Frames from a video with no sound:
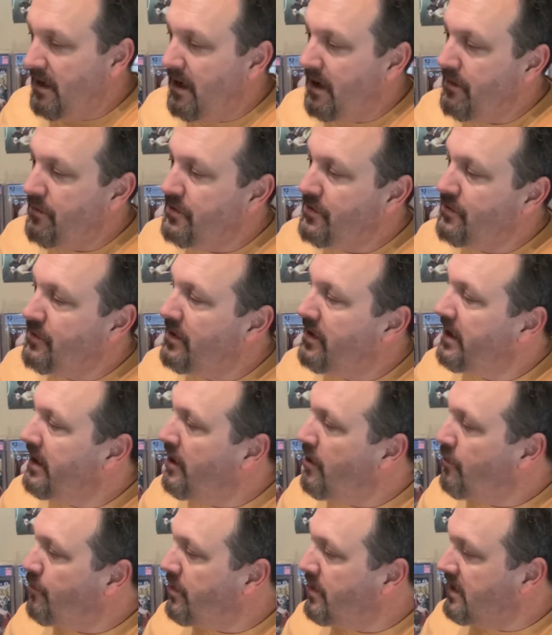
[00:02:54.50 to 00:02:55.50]
I was really
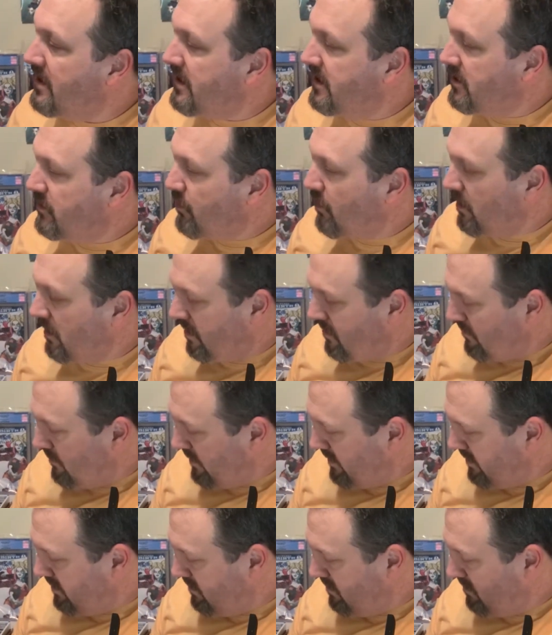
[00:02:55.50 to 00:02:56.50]
hoping these were
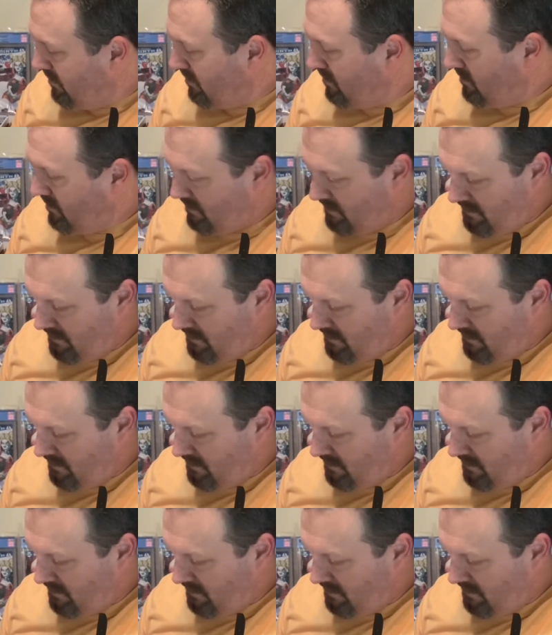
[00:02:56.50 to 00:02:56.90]
going to